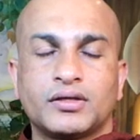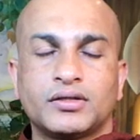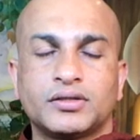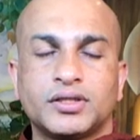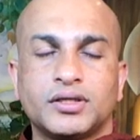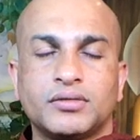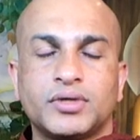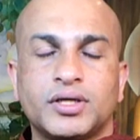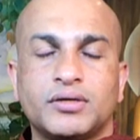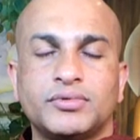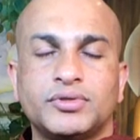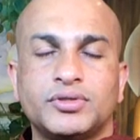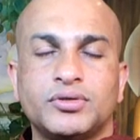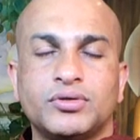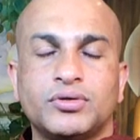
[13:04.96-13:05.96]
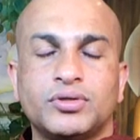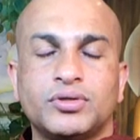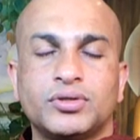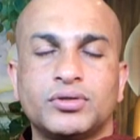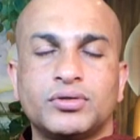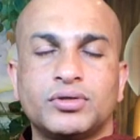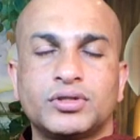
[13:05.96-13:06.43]
Sometimes your
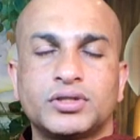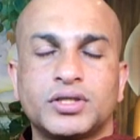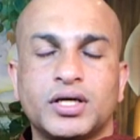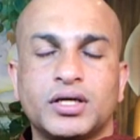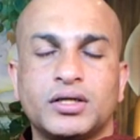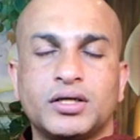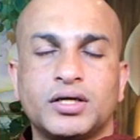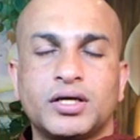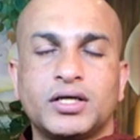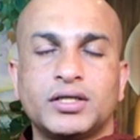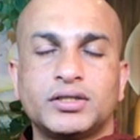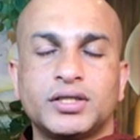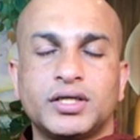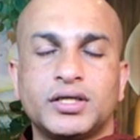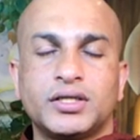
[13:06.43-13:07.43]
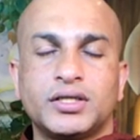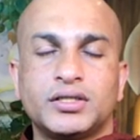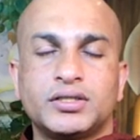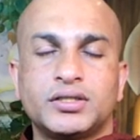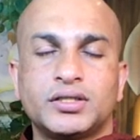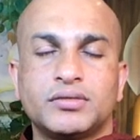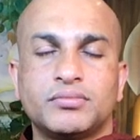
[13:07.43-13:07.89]
own thoughts can arise and
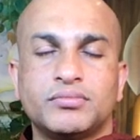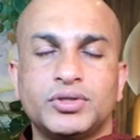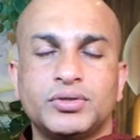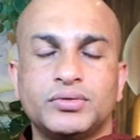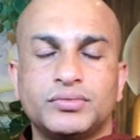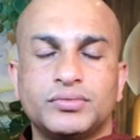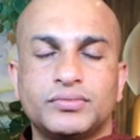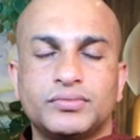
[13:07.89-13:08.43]
disturb you.